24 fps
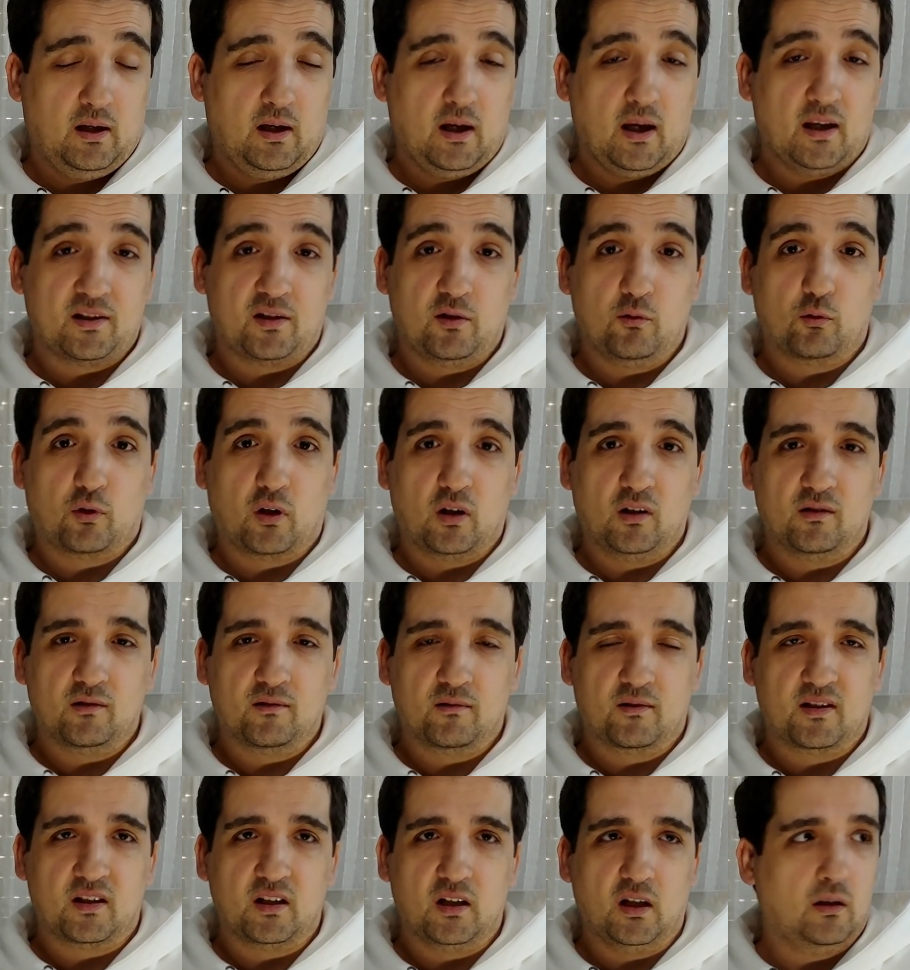as you can
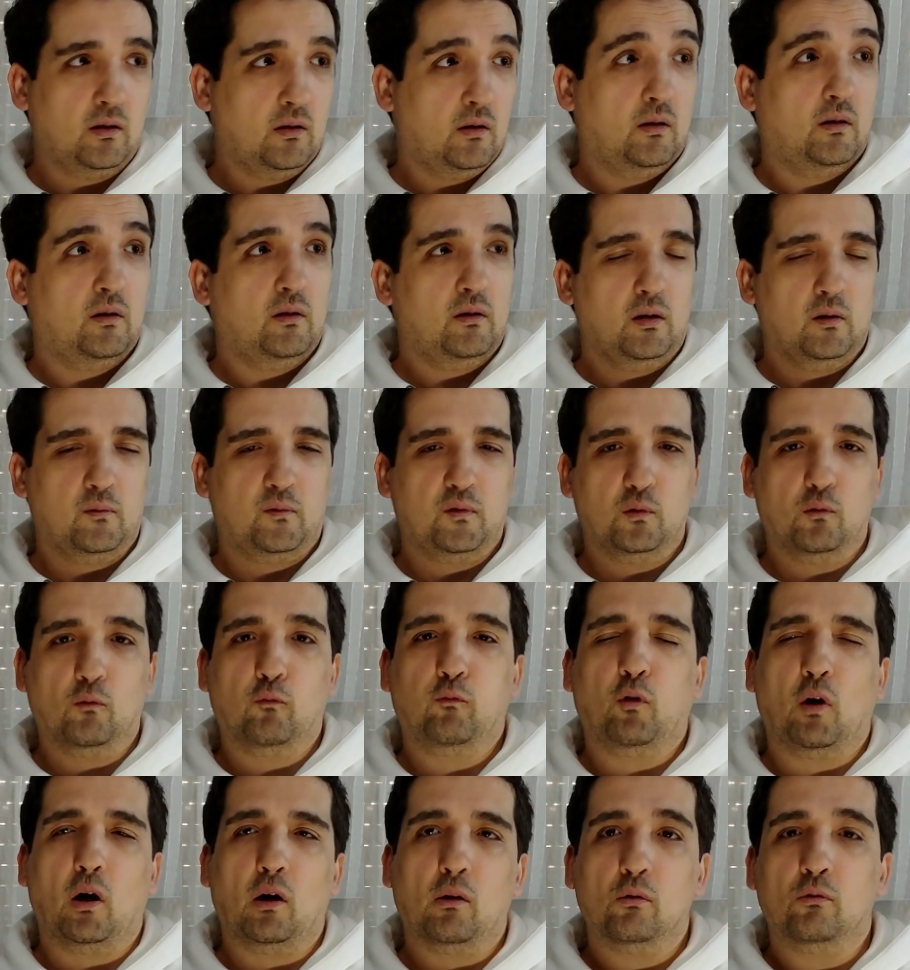see if you
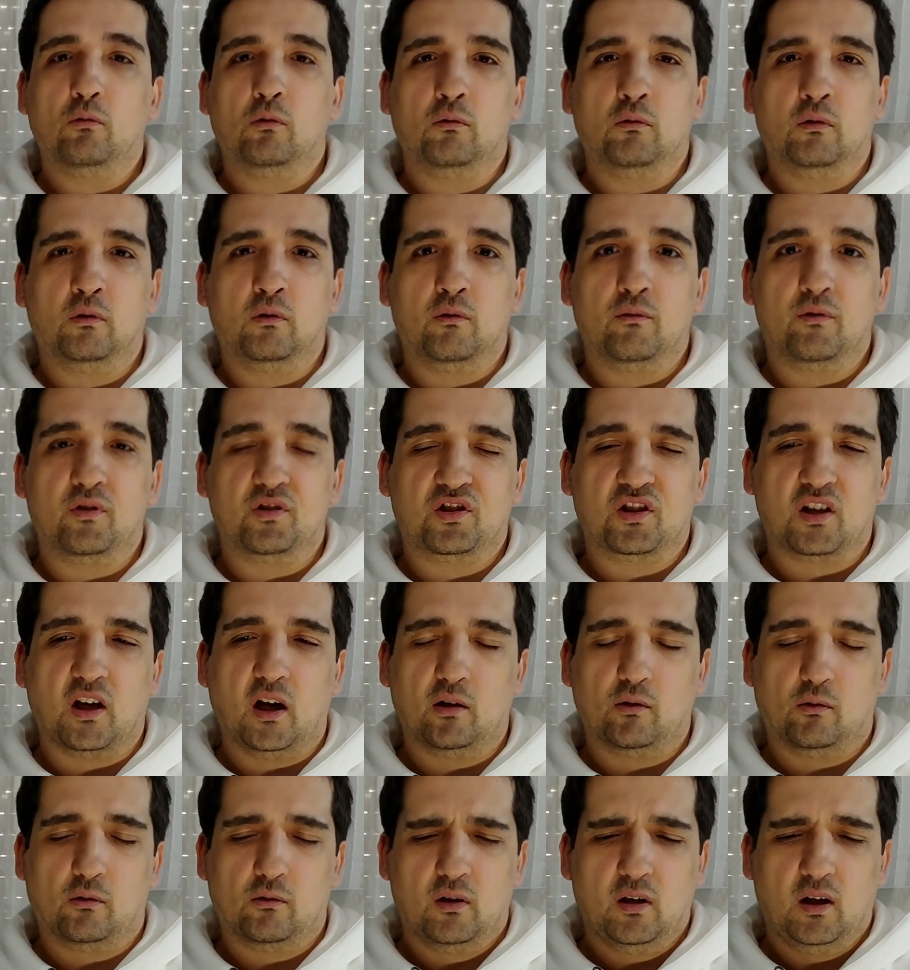follow the
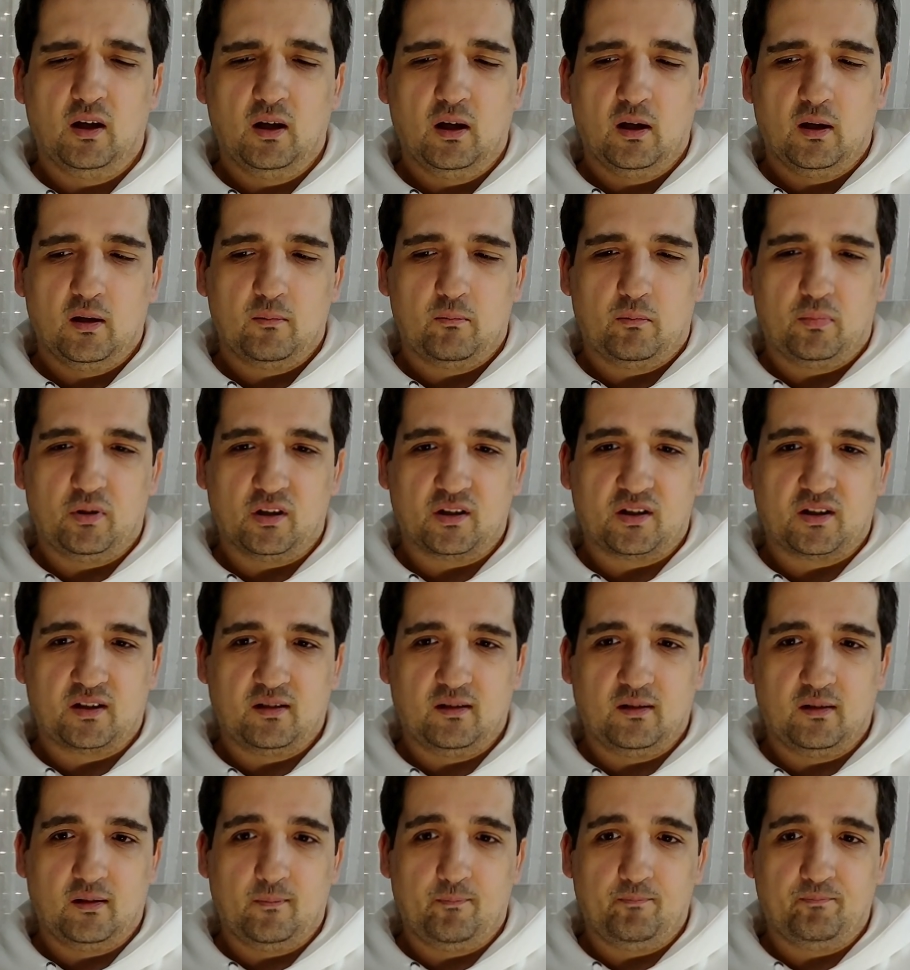channel. But
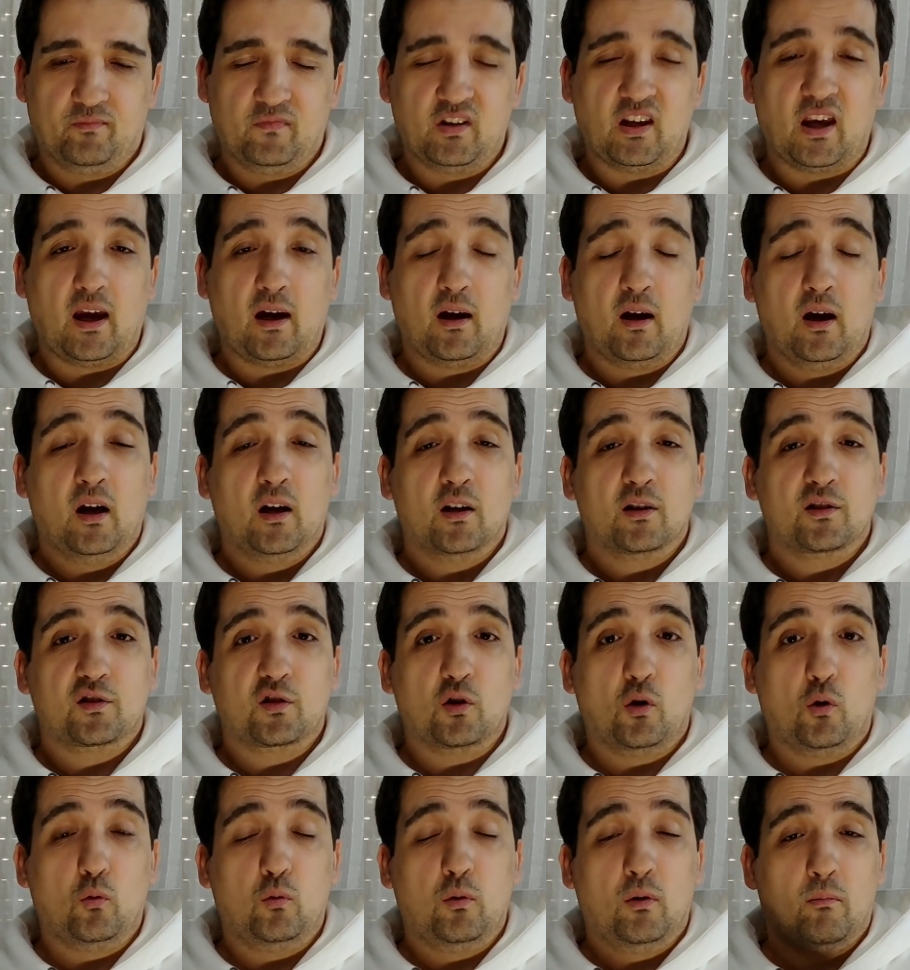yeah,
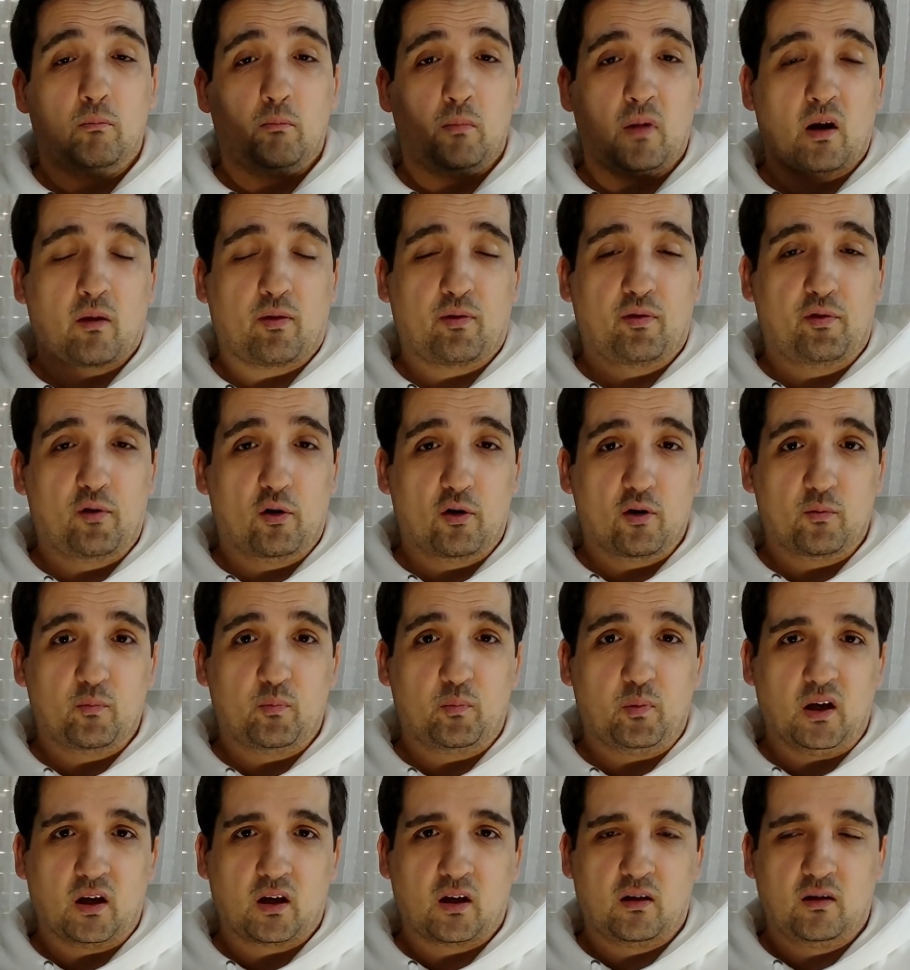so my third
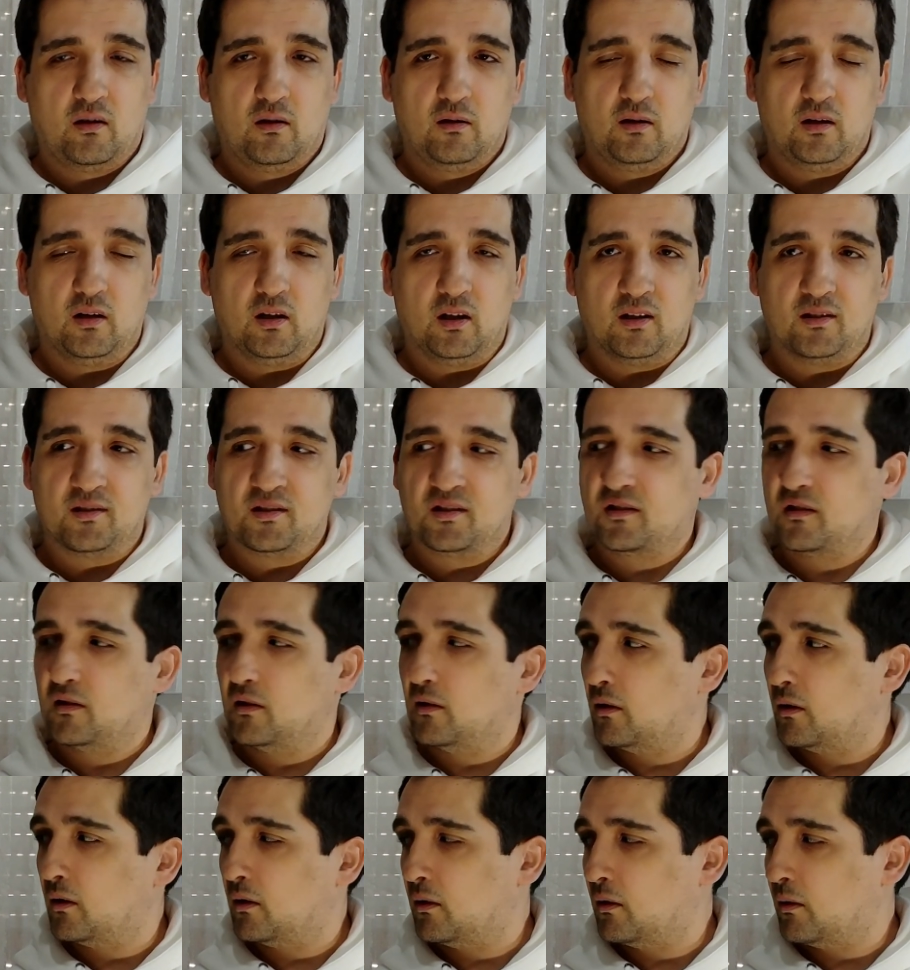pick is
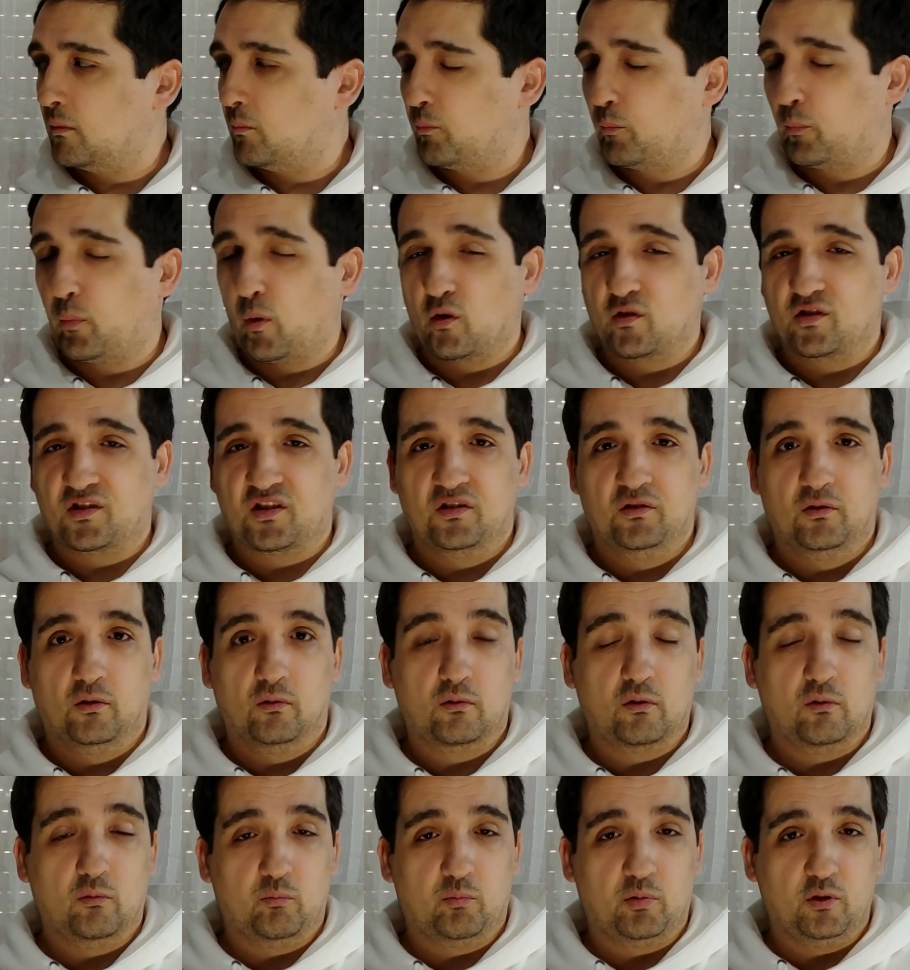the personal
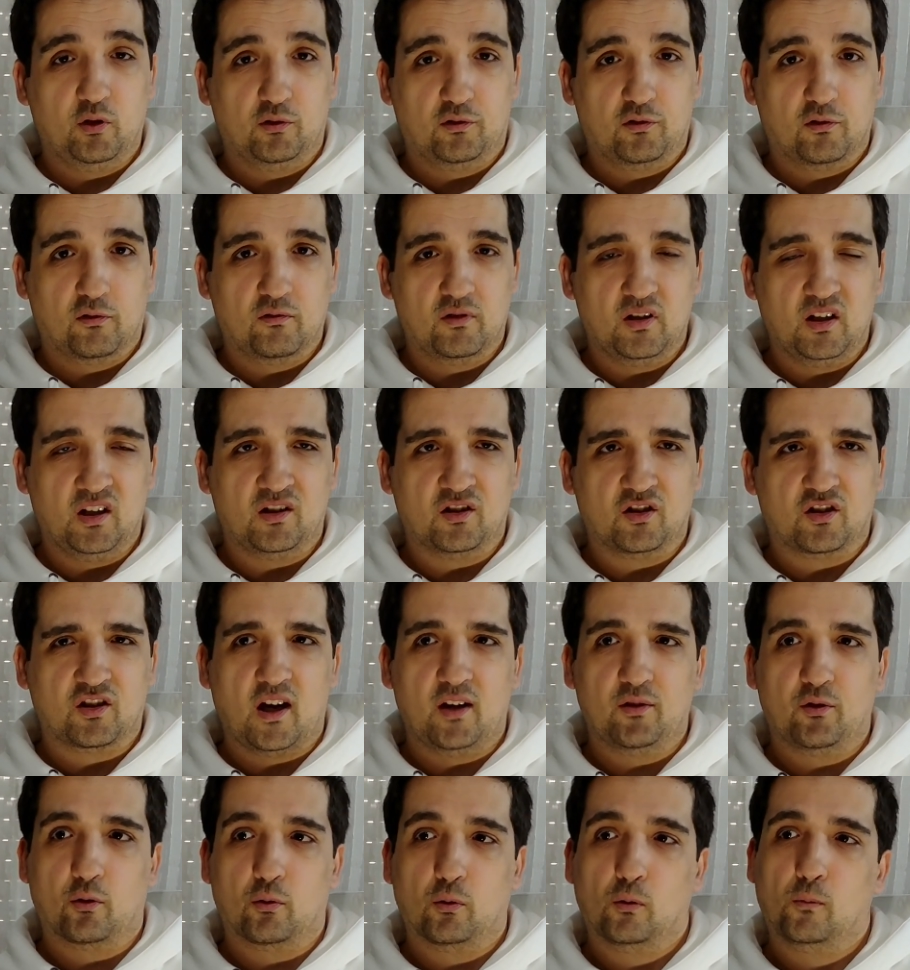computer in
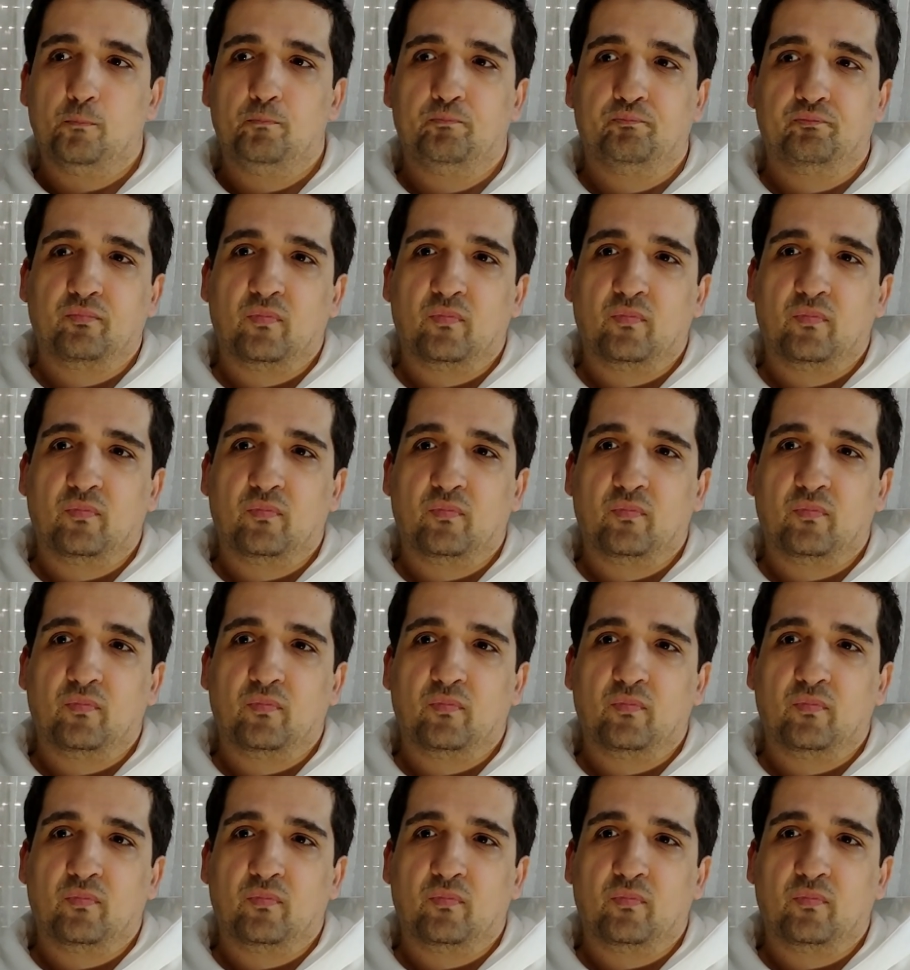general.